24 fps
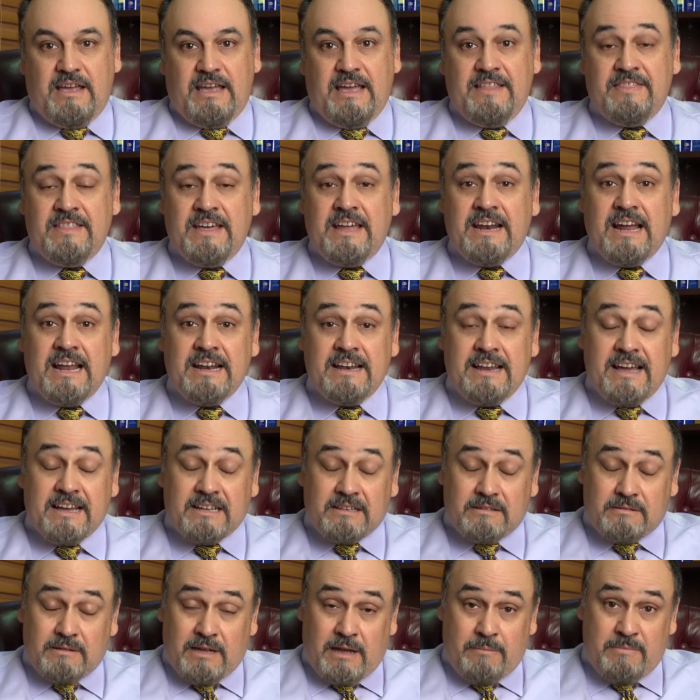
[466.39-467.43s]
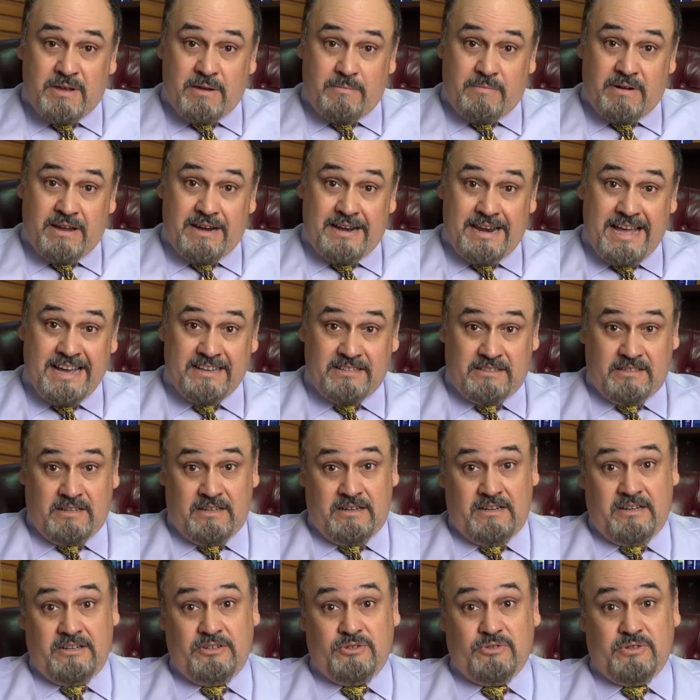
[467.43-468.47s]
And then I met my next
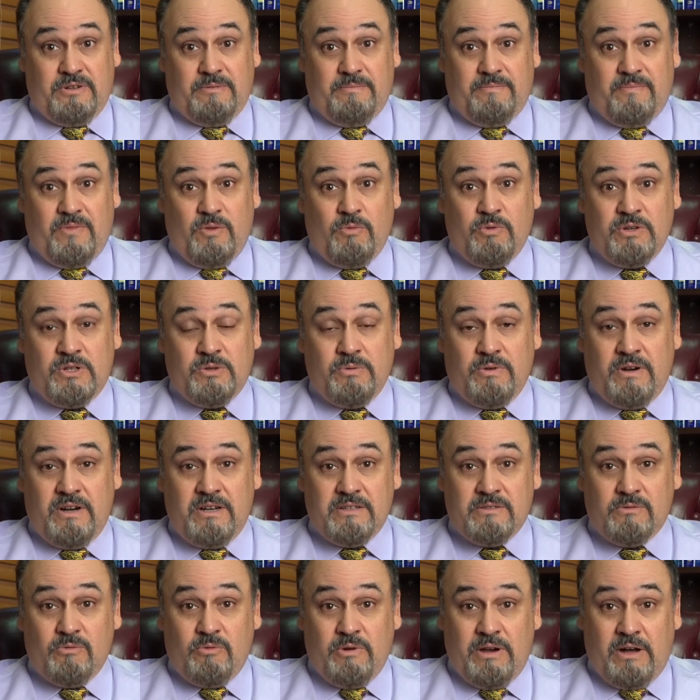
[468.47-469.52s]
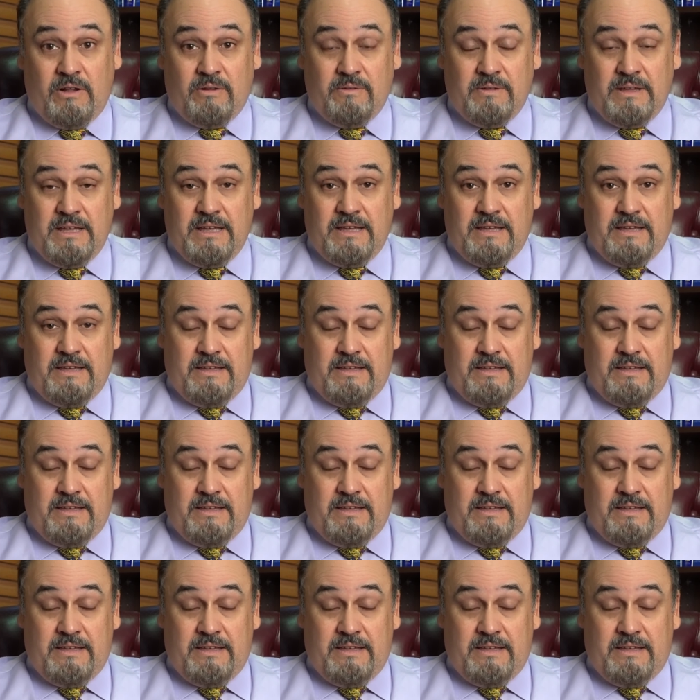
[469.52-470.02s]
conundrum, which was, well,